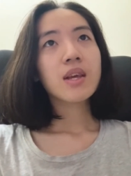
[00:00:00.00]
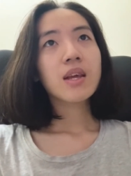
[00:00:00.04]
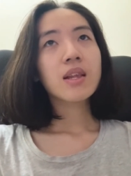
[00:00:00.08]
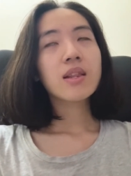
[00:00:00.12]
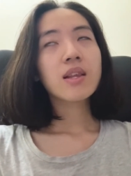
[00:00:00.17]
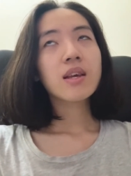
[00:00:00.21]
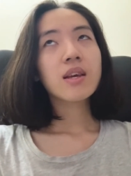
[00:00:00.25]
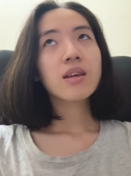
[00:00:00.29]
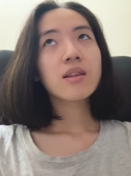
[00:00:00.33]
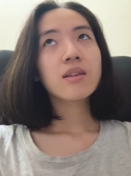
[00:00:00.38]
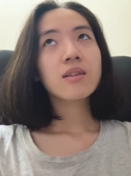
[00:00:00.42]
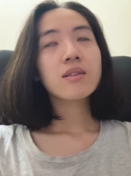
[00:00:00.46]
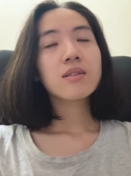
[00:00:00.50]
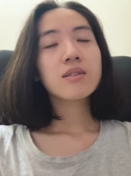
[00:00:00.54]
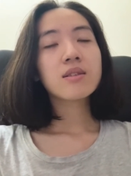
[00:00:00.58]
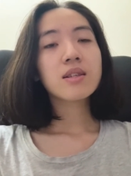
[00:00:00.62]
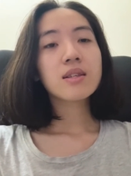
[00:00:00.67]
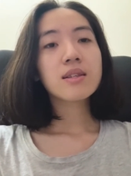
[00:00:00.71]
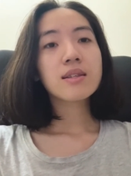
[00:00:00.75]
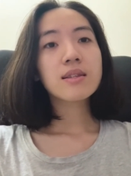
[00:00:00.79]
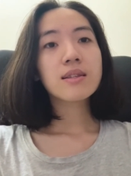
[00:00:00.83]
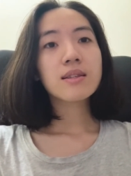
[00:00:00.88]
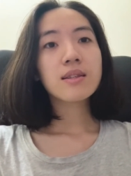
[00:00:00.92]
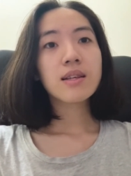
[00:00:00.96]
And then,
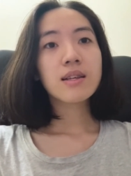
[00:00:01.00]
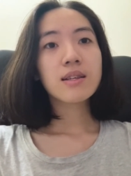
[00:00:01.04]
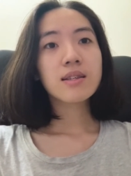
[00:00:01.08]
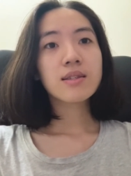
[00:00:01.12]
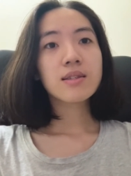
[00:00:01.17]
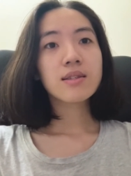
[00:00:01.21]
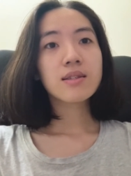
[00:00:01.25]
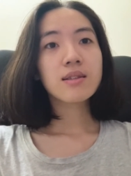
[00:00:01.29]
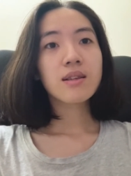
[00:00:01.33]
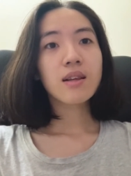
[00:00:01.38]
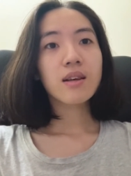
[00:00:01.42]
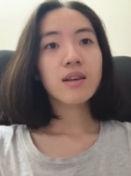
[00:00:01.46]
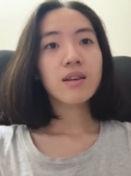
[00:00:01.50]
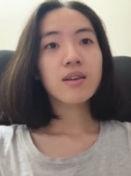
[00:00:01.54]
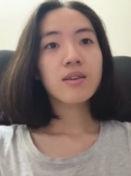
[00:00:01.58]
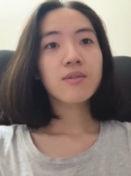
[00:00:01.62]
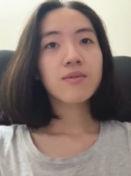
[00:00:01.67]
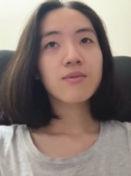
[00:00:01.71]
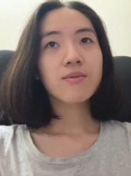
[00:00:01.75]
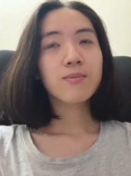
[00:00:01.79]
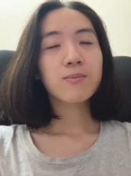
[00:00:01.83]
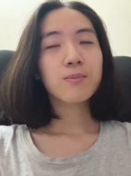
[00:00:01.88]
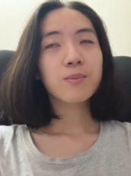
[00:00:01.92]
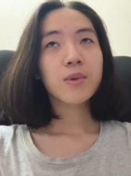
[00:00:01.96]
just this, like,
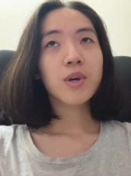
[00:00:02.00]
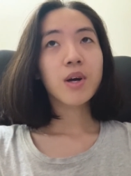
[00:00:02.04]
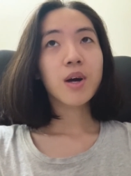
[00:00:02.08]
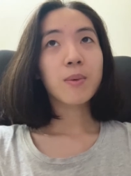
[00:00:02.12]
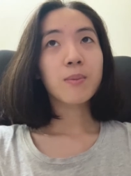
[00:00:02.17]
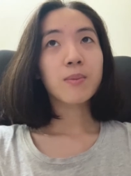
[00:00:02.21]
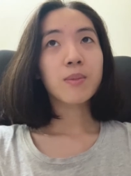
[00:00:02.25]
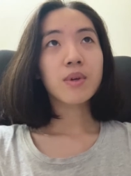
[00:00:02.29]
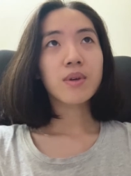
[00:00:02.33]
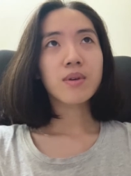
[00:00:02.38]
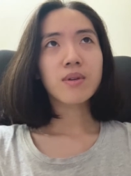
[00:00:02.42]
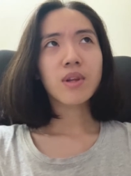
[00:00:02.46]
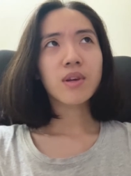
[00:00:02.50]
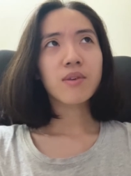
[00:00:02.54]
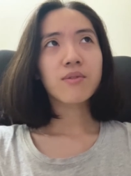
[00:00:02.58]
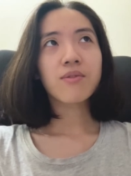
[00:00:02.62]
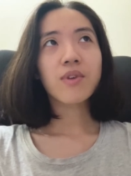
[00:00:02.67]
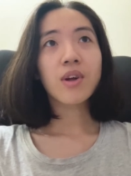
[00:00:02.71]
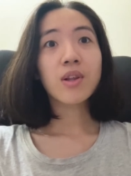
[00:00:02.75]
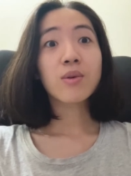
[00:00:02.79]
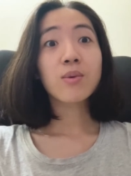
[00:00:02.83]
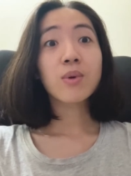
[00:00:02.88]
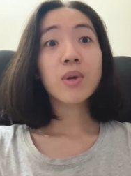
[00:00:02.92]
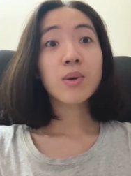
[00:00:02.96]
coming, like,
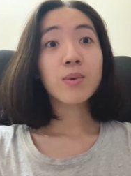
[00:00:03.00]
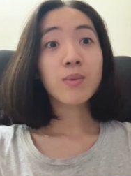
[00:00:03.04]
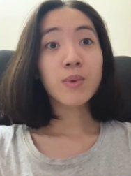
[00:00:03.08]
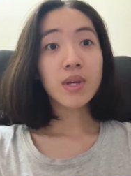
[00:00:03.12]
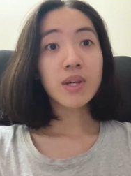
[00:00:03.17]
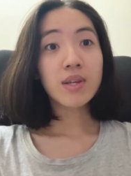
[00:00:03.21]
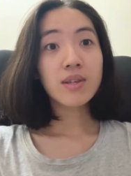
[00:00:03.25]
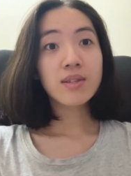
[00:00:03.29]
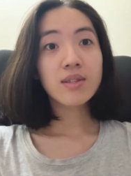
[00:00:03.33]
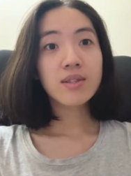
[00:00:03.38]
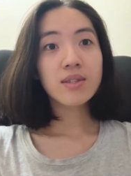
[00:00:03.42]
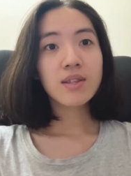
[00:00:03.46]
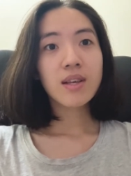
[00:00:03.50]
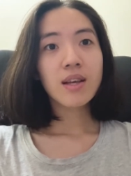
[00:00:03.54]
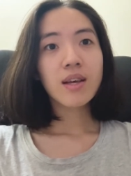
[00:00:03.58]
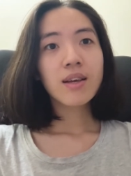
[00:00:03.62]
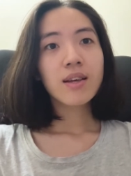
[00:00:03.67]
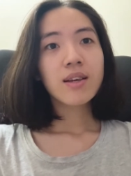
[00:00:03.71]
following weeks,